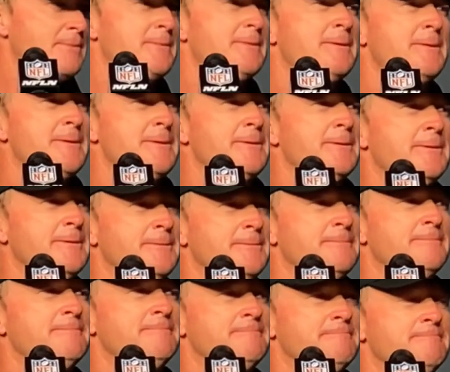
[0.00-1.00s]
the third and three
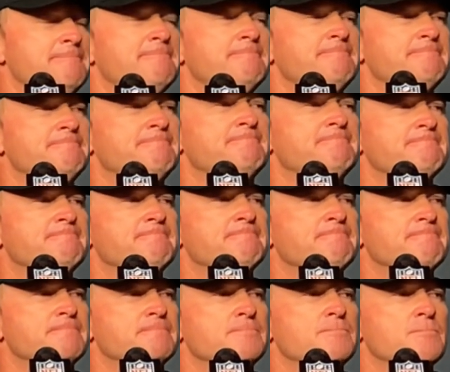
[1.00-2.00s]
sack. What did you see in those two
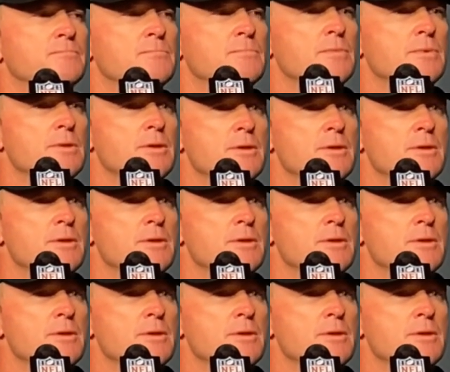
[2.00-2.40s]
plays?